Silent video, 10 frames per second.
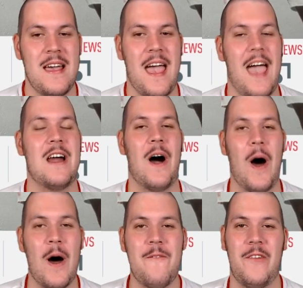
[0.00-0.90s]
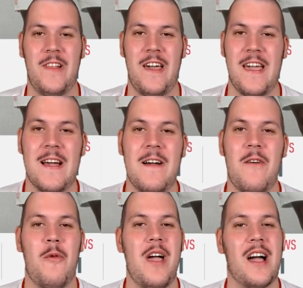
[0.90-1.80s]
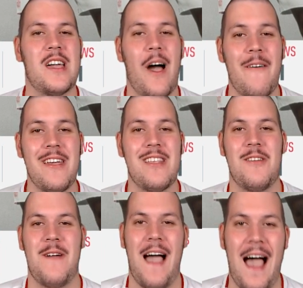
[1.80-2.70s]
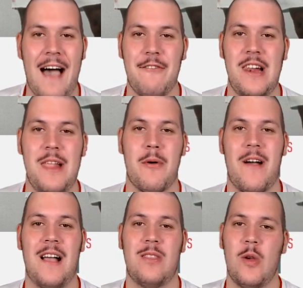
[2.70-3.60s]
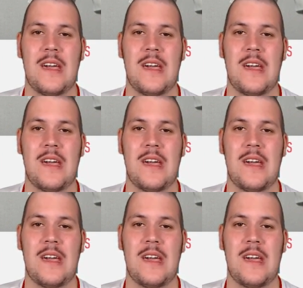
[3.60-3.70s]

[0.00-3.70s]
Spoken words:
and hopefully we are going to have Roberto,